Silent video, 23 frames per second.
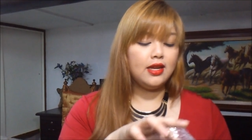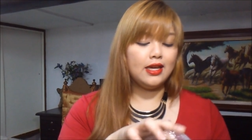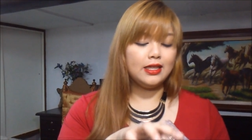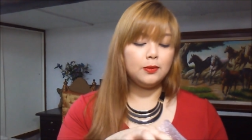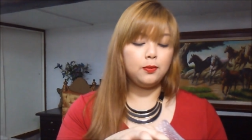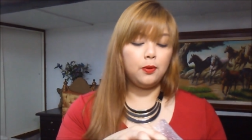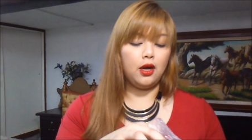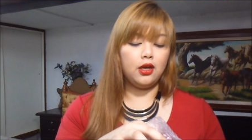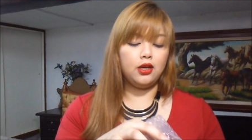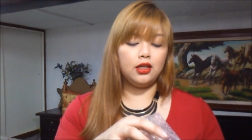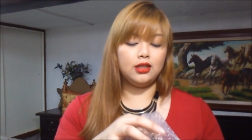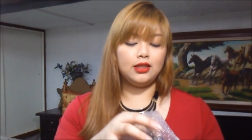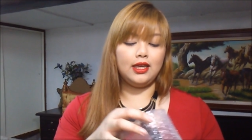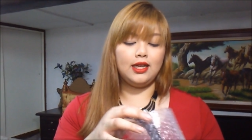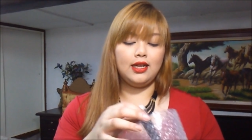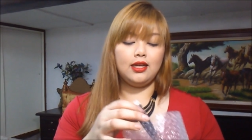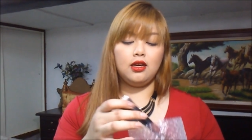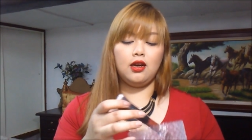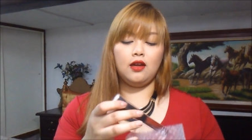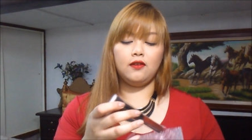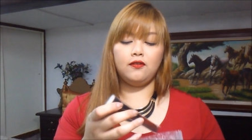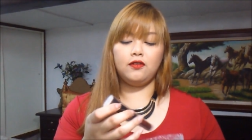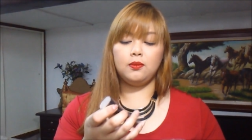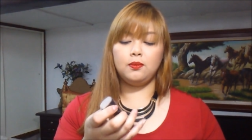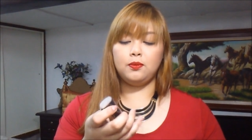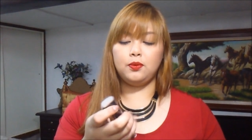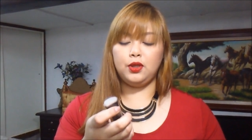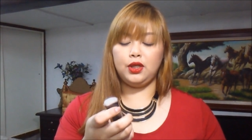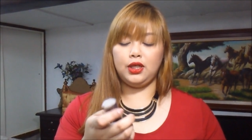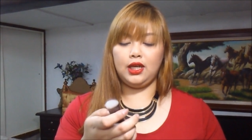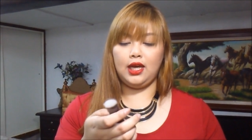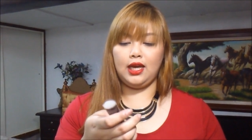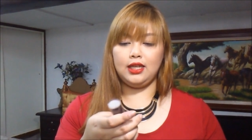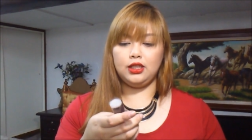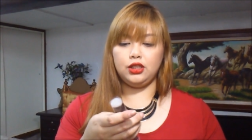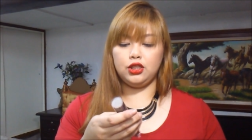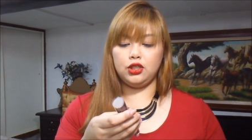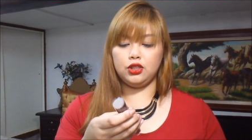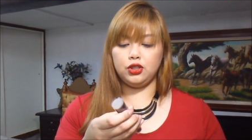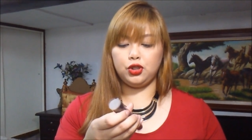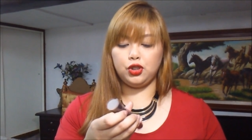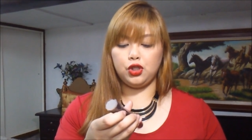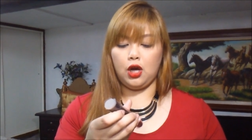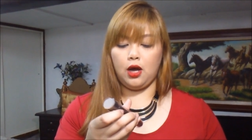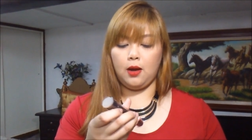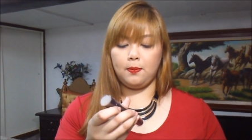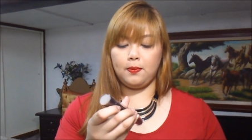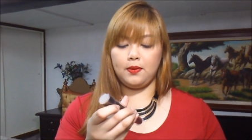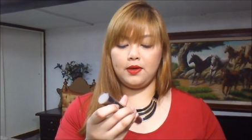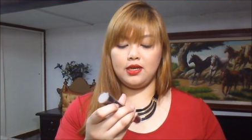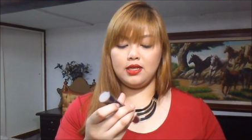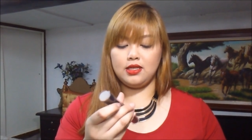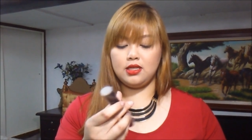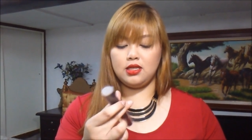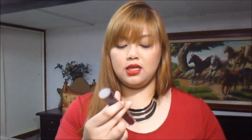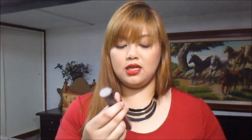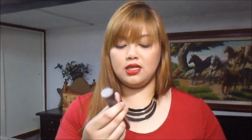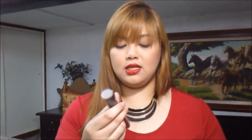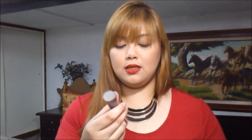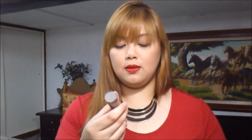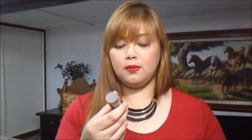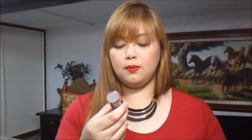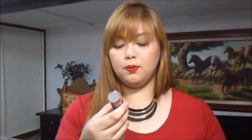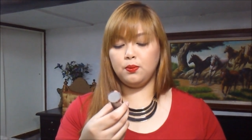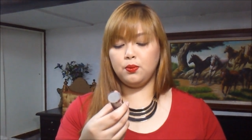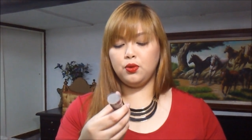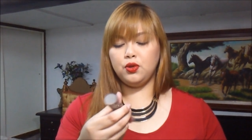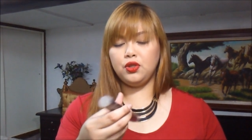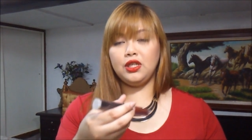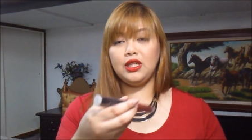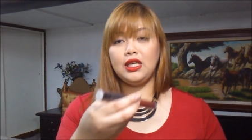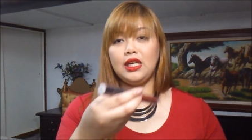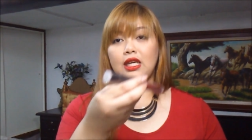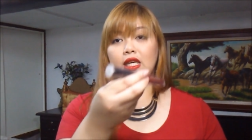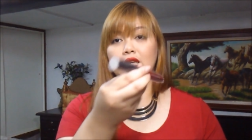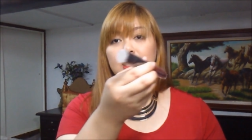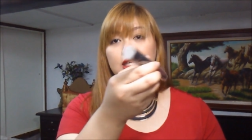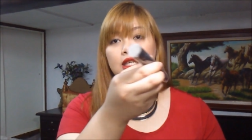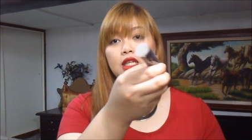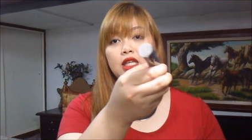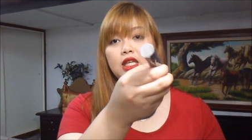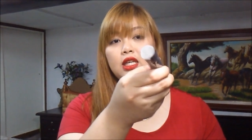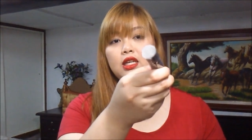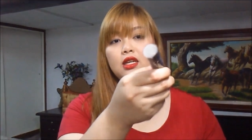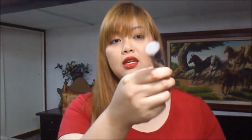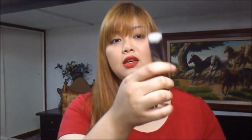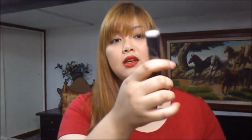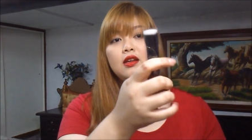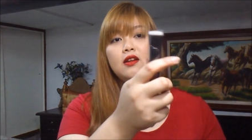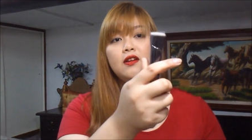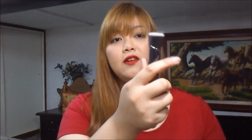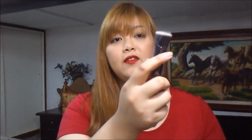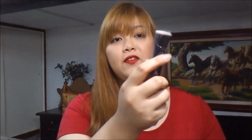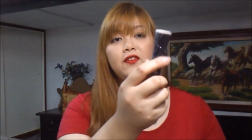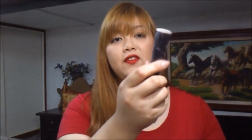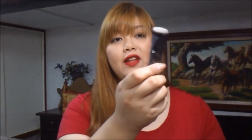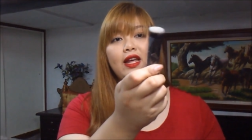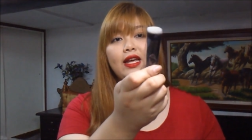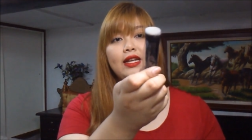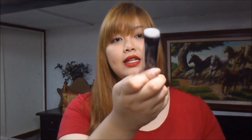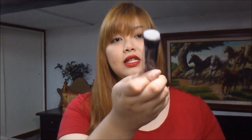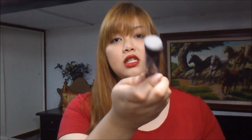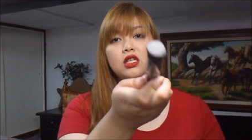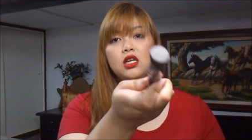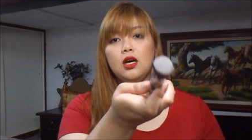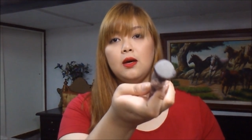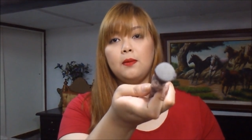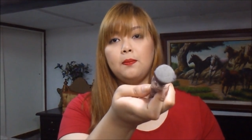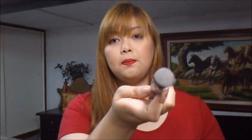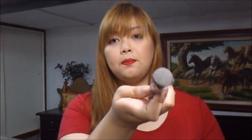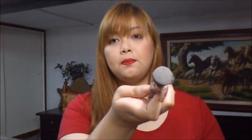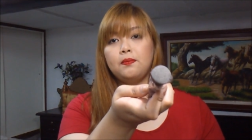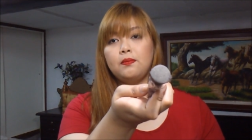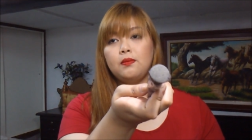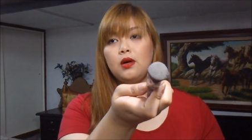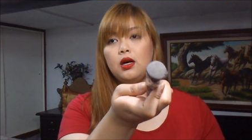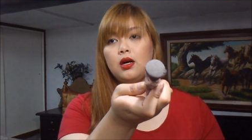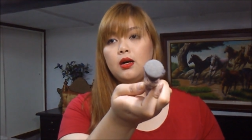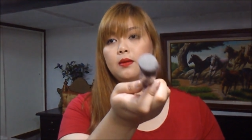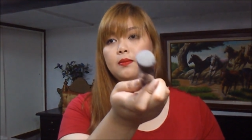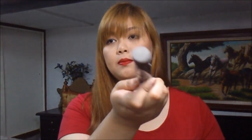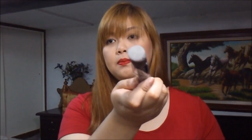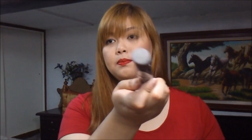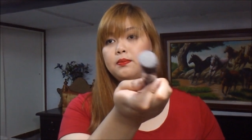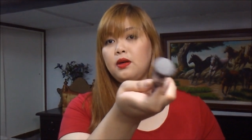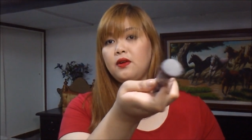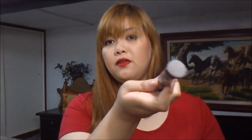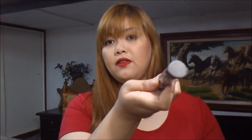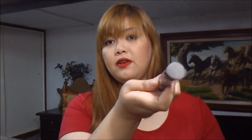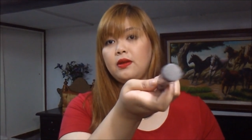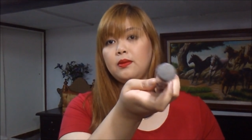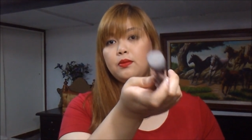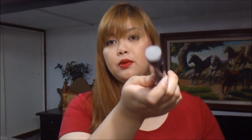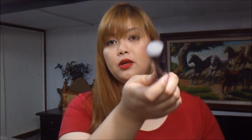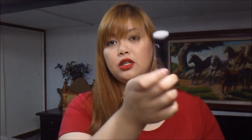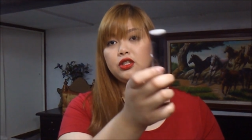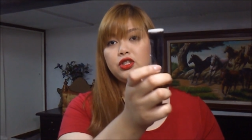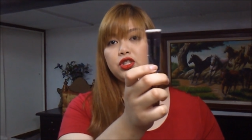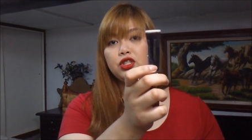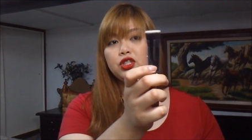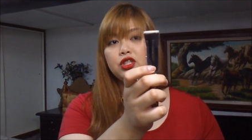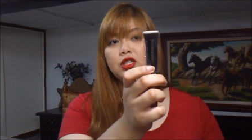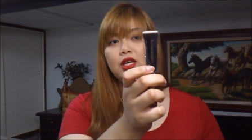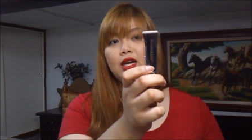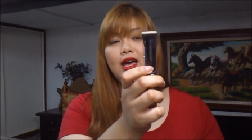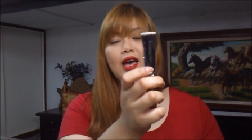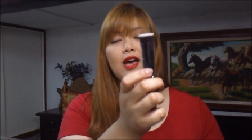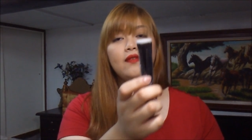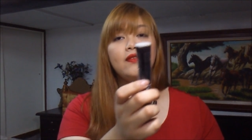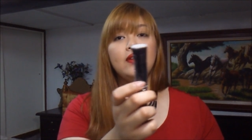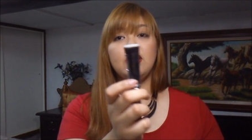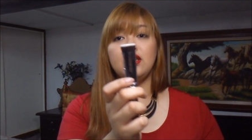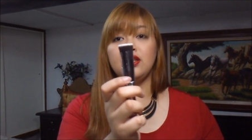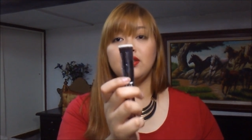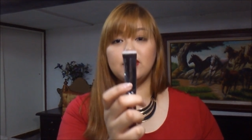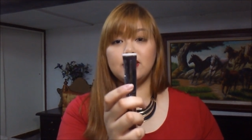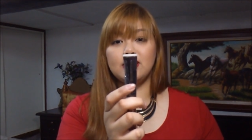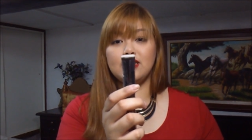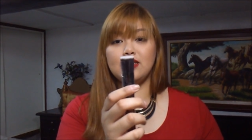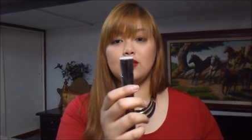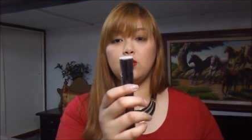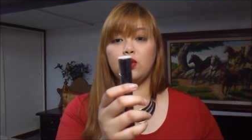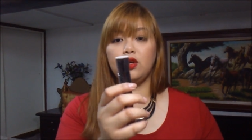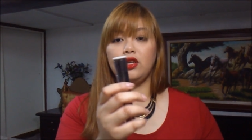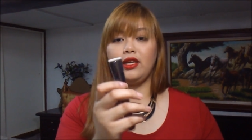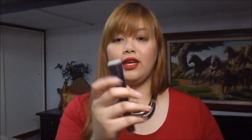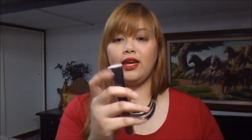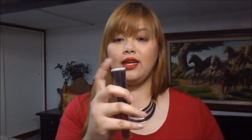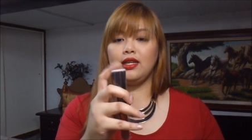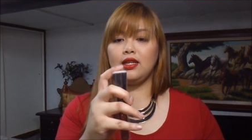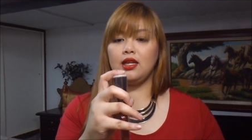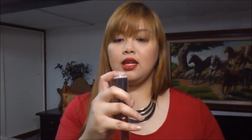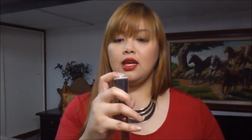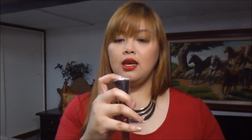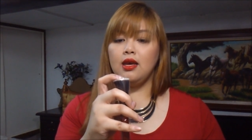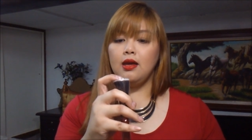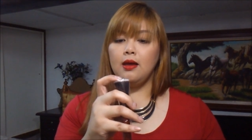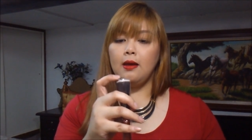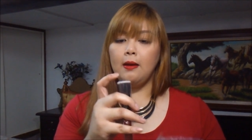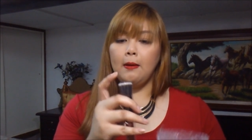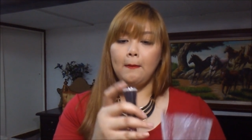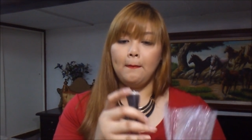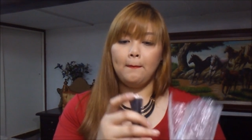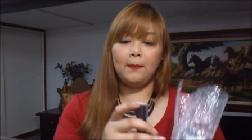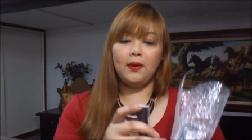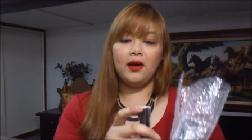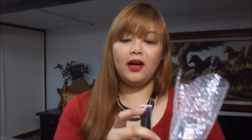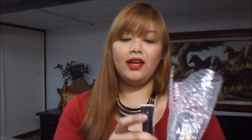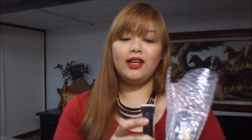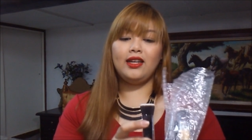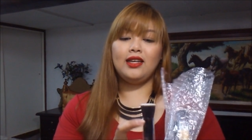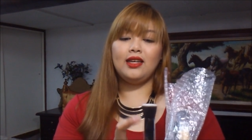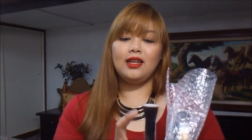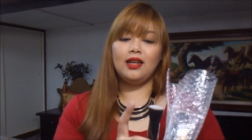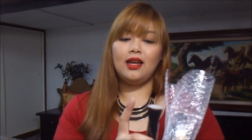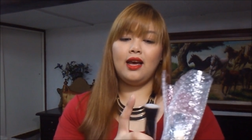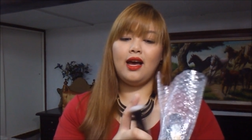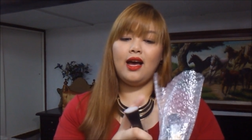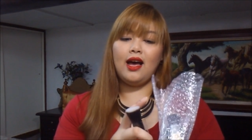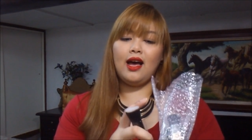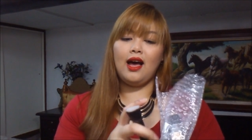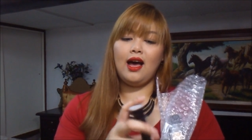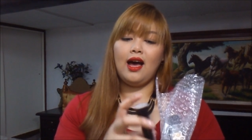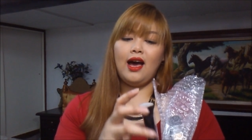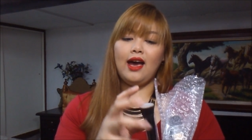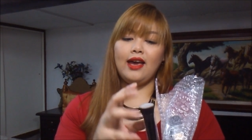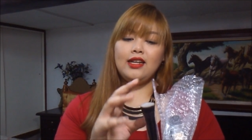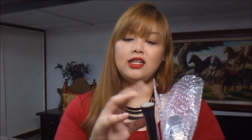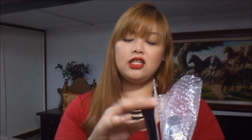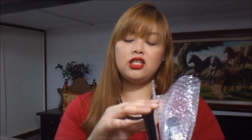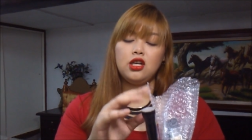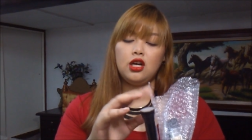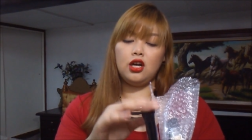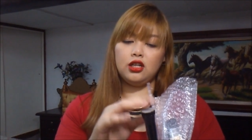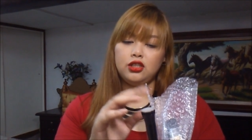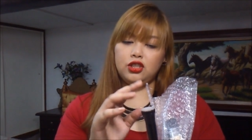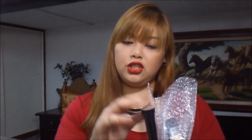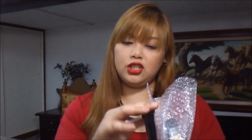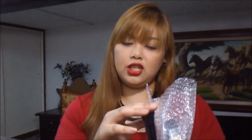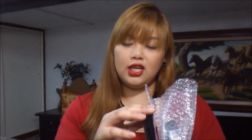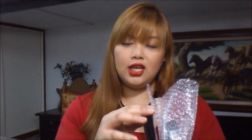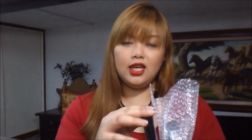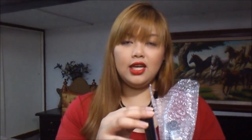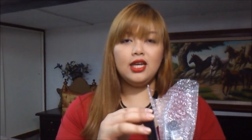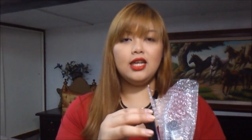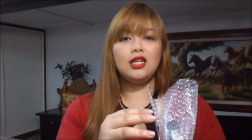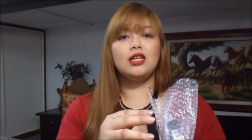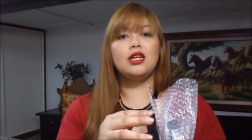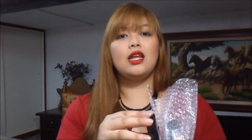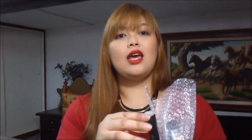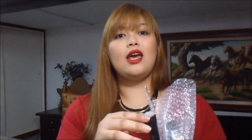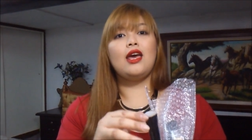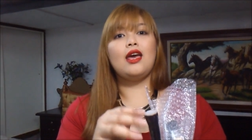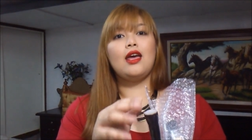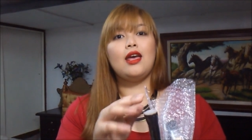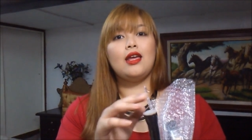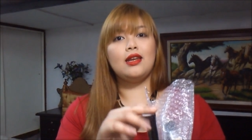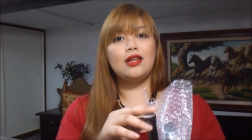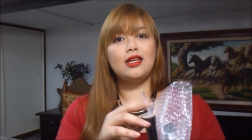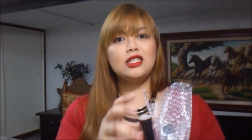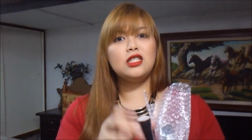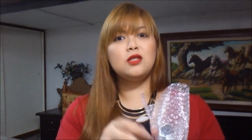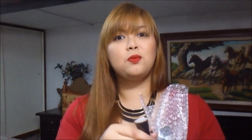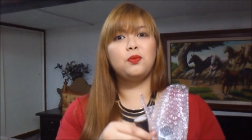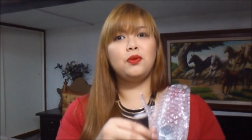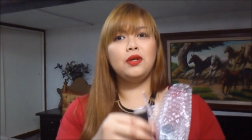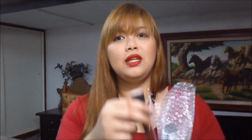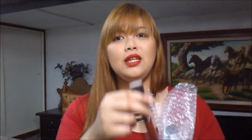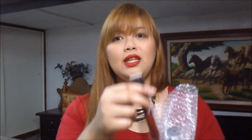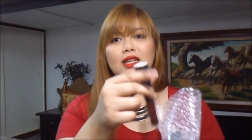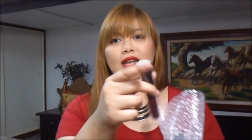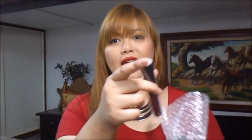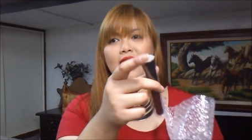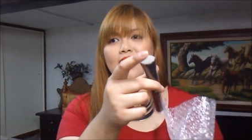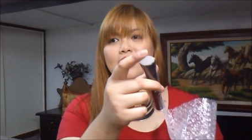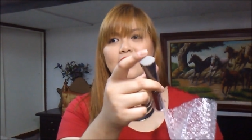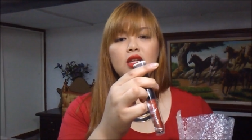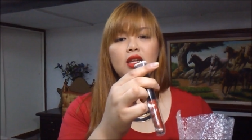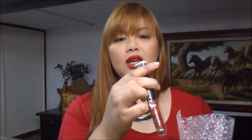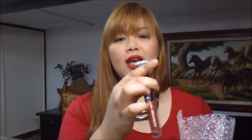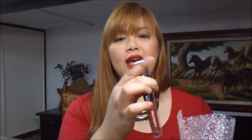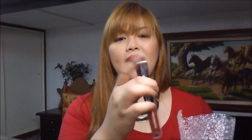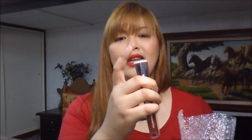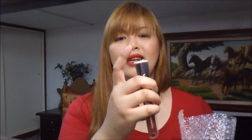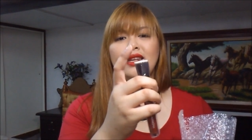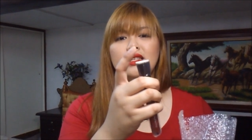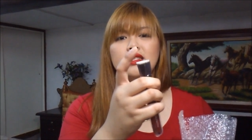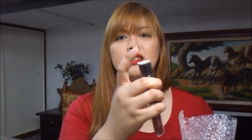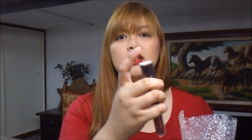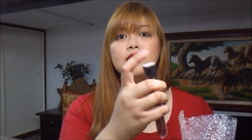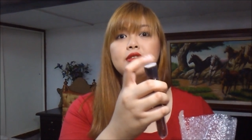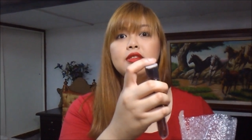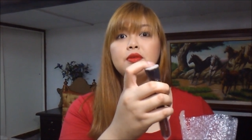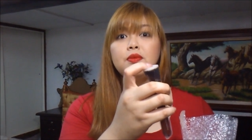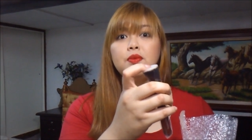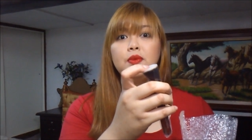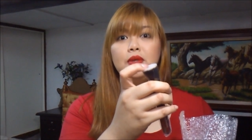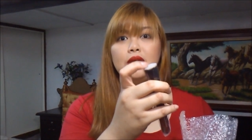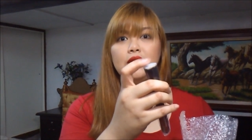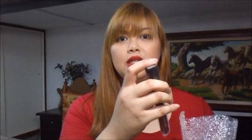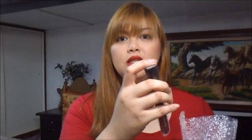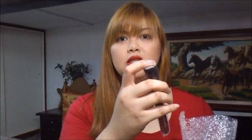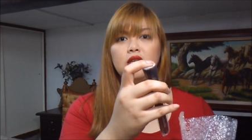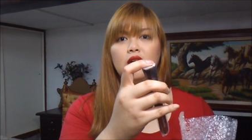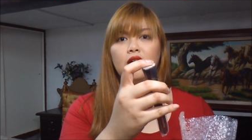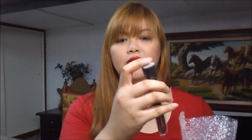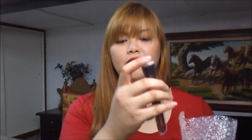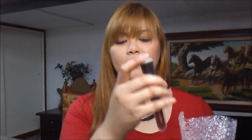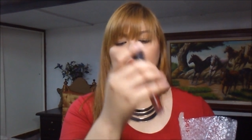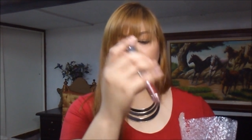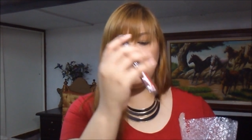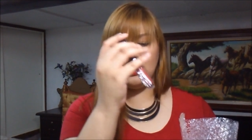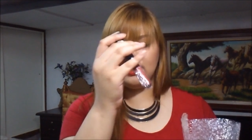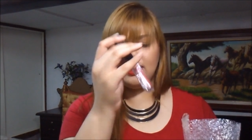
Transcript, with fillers: next product that I got from Pretty Angel Shoppe is this Moonkini flat top um, buffing brush. Haven't used this one yet but I touched it and it's pretty dense and it's also really soft I